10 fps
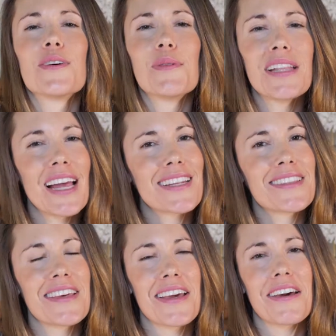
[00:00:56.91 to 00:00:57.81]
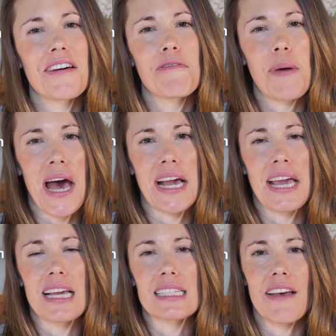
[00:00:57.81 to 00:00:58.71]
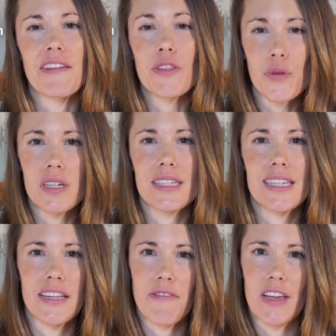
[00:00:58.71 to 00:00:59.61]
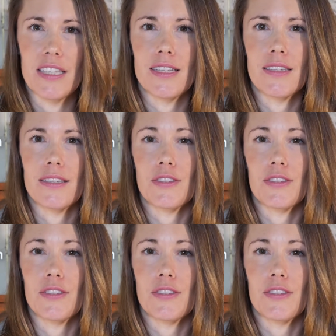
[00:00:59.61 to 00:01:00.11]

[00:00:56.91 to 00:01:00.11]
We like to think of packing as having three distinct phases.